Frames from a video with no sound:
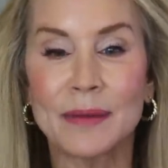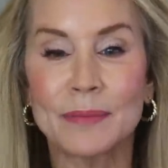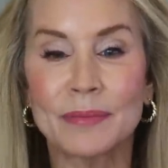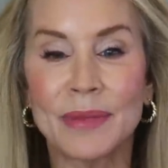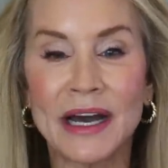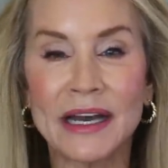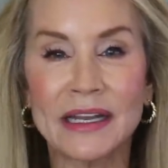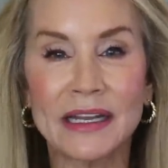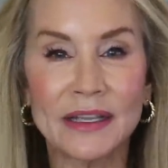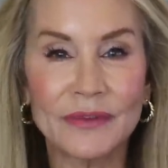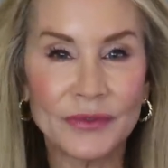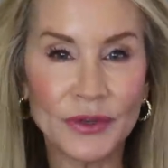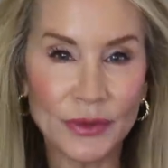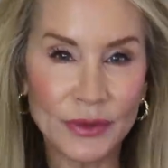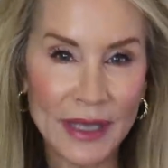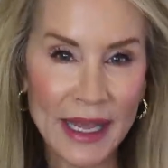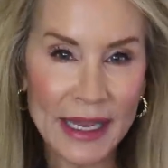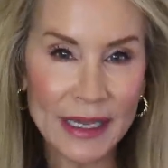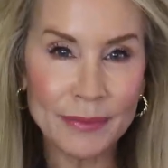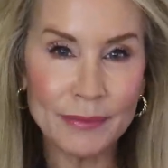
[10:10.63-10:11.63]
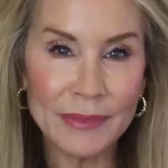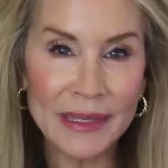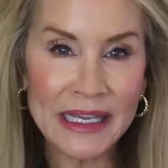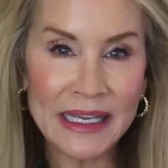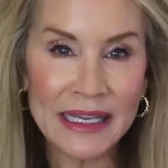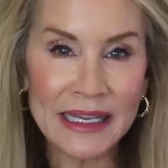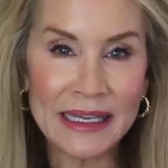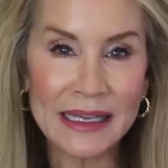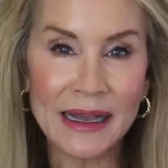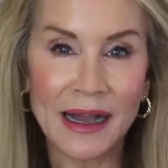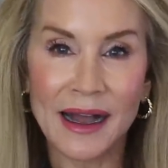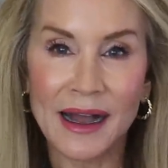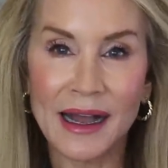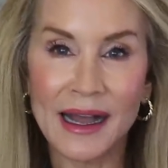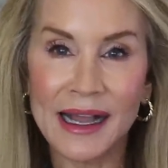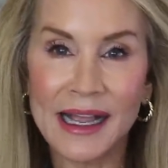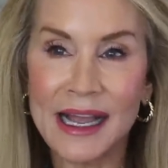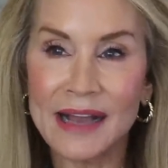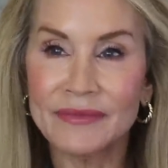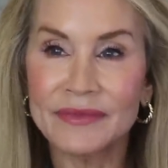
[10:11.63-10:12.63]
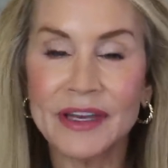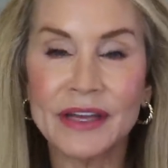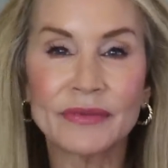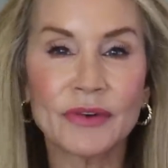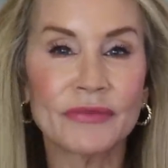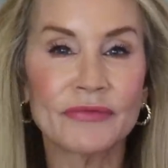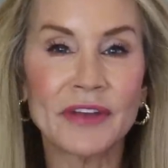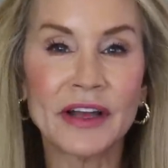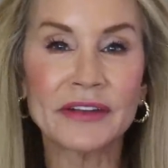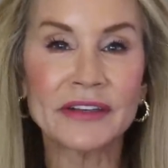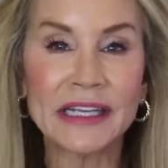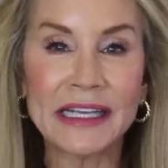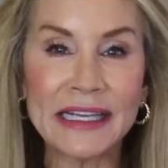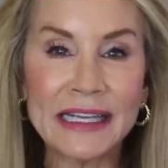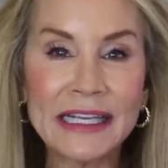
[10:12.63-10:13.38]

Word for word: but if you're like me, I have never found